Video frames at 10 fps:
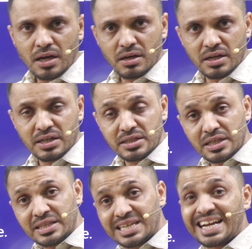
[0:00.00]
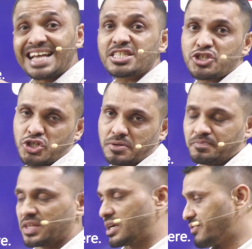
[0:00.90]
uh, in the transition
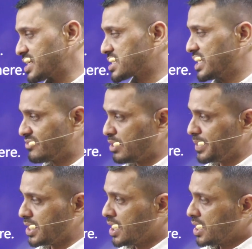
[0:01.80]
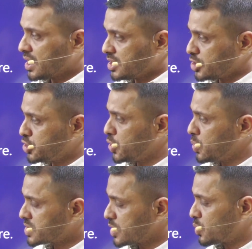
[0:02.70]
first it will be in the
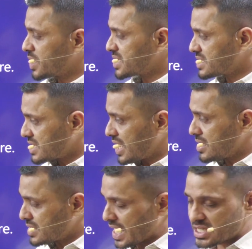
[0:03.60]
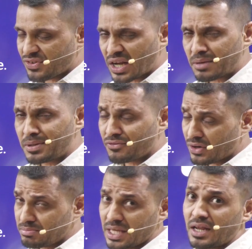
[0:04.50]
geosynchronous tra transfer orbit
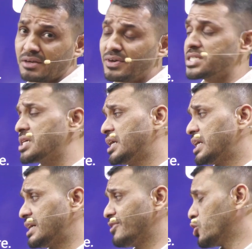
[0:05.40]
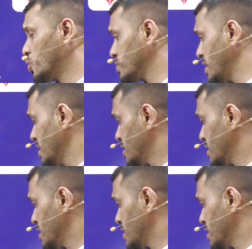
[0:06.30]
from there onwards it will go to the